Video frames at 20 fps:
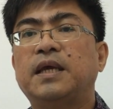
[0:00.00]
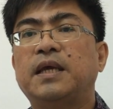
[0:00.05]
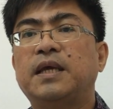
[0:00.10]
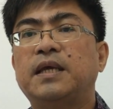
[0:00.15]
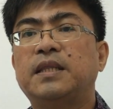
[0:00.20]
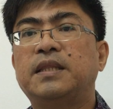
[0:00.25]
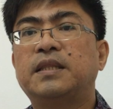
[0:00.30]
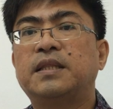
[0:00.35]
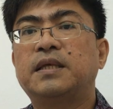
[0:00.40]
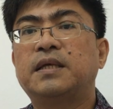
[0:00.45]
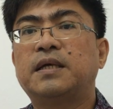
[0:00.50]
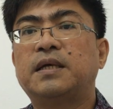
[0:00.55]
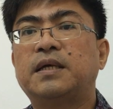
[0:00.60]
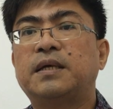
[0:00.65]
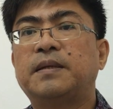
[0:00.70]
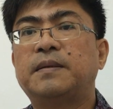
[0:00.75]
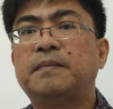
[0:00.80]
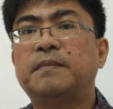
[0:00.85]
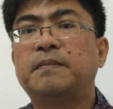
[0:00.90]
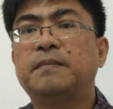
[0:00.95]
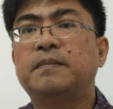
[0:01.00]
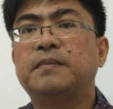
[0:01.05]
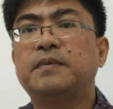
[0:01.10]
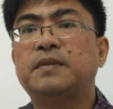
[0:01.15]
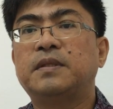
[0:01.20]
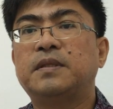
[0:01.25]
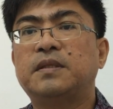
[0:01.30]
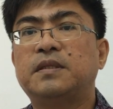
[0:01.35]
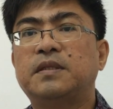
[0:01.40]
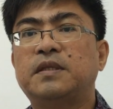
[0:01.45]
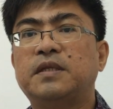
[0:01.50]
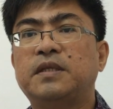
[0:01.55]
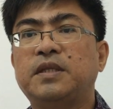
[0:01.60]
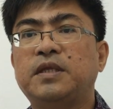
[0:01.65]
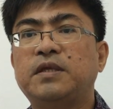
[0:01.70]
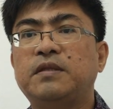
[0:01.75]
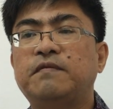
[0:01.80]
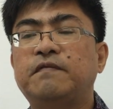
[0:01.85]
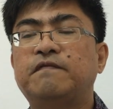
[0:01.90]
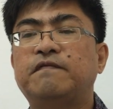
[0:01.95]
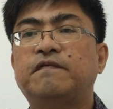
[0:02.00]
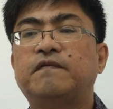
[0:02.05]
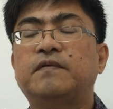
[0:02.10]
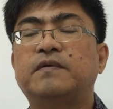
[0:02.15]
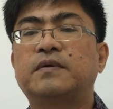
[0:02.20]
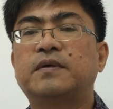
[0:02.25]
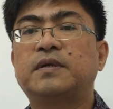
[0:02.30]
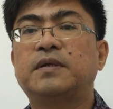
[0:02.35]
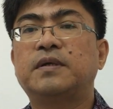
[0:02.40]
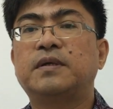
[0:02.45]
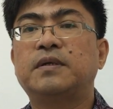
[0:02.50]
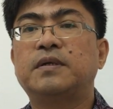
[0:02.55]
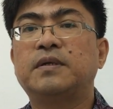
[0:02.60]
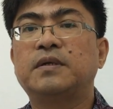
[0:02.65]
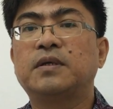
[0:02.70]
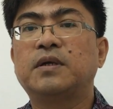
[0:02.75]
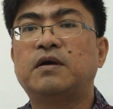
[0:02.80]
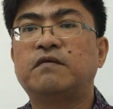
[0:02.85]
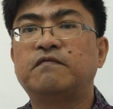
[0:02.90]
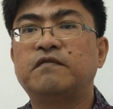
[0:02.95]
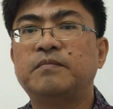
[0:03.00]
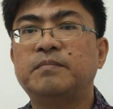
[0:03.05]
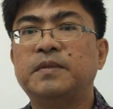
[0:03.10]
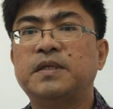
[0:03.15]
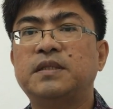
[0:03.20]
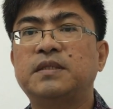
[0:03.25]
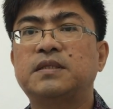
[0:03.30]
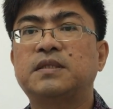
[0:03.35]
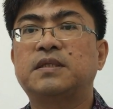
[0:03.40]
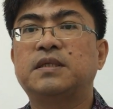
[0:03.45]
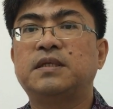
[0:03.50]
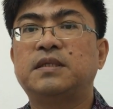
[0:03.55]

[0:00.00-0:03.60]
and the need for government